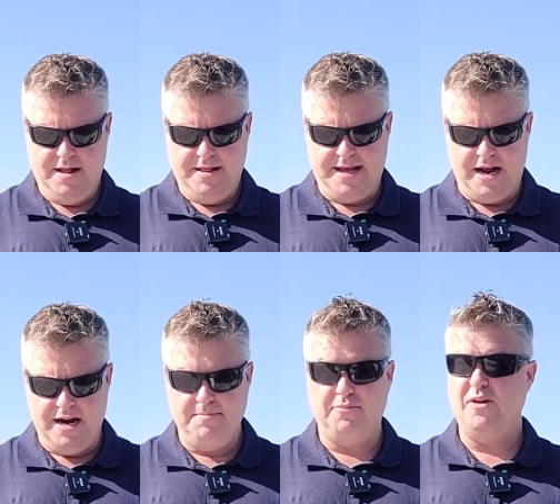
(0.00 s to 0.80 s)
that
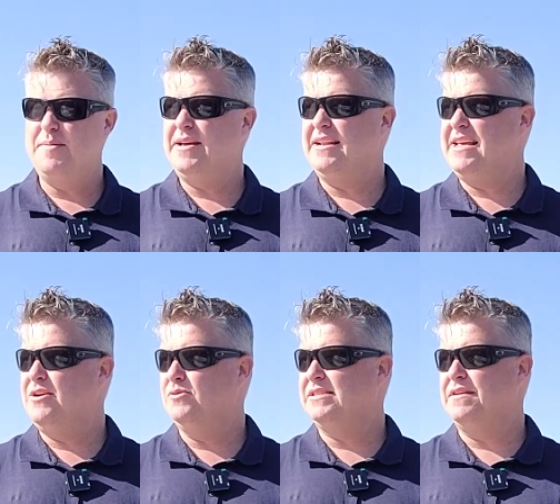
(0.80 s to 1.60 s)
unemployment
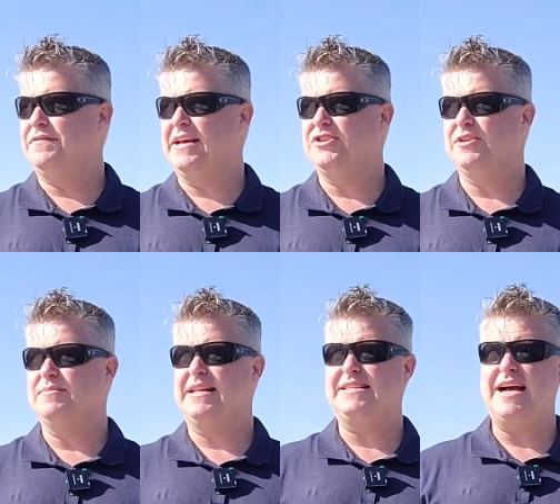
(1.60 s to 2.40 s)
equals deflation,
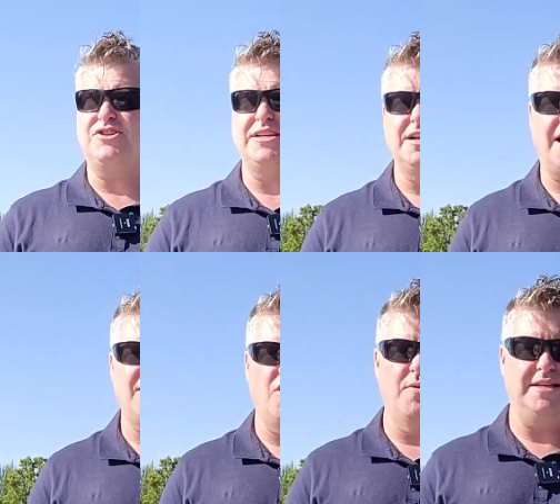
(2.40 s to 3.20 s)
but that's actually not
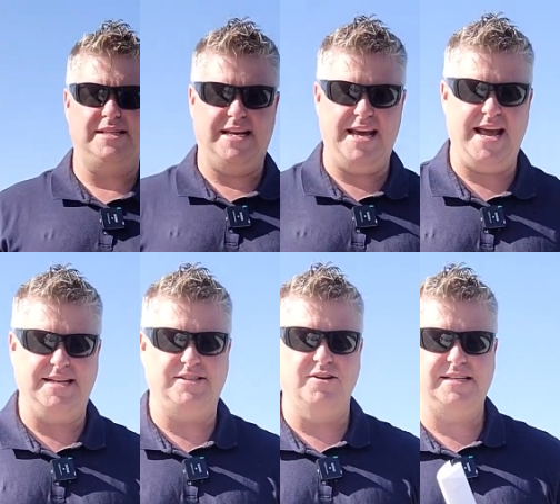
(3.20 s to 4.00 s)
always the
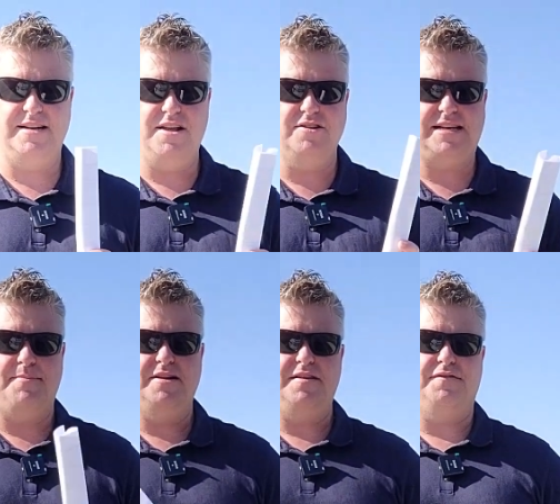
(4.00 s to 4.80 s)
case. There is another
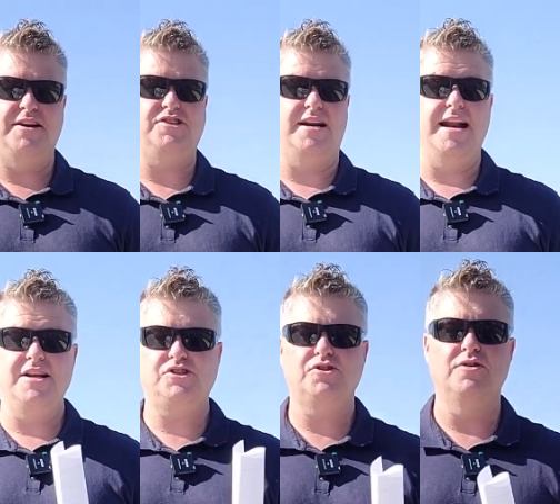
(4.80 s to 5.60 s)
type of deflation, and
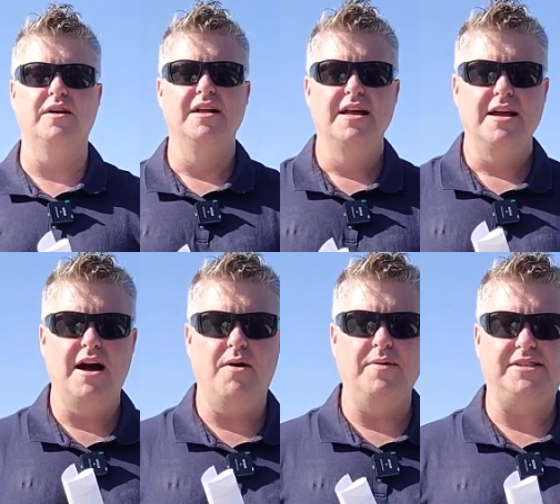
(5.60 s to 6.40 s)
it's true.
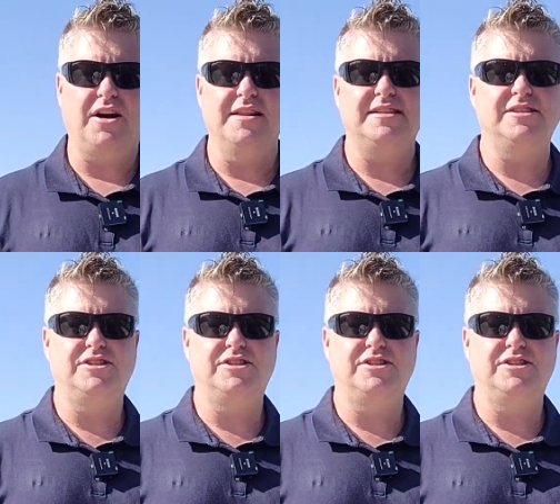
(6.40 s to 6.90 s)
Uh, we saw this in